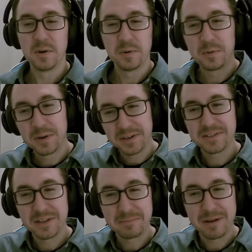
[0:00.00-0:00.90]
What is
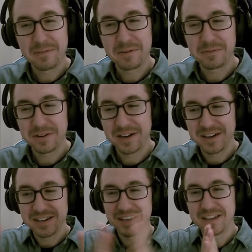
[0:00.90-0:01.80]
up, everyone?
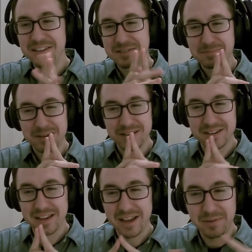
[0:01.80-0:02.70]
It is
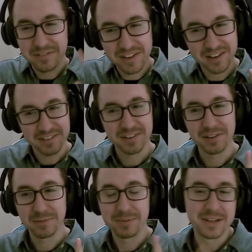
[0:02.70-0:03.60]
Monday. We've got another
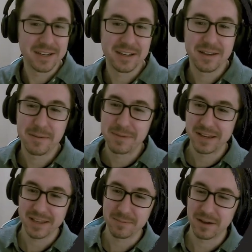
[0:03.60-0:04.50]
Monday
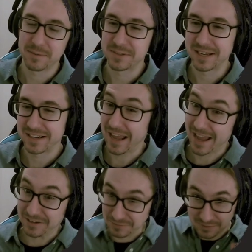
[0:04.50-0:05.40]
metagame update, and
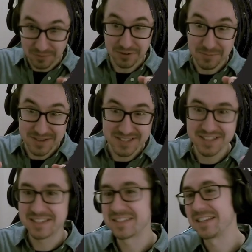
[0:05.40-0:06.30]
you won't want to miss
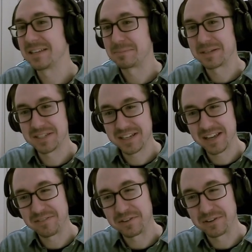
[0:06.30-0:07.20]
this, especially
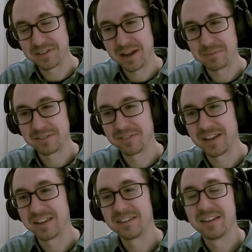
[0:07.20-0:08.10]
if you're a Timeless
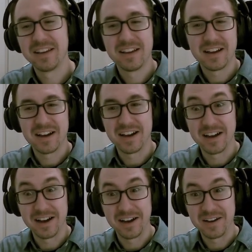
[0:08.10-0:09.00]
fan.
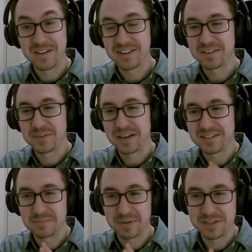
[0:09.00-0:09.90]
Uh, we got
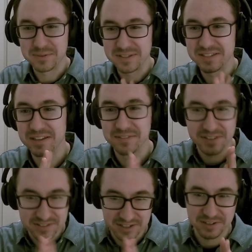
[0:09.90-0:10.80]
some pretty sweet stuff,
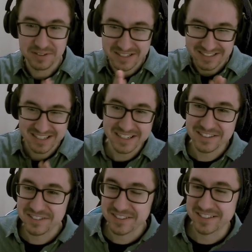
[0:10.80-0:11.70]
so let's get
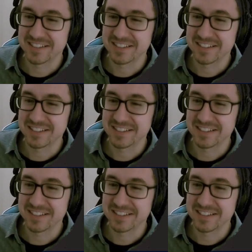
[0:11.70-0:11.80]
into it.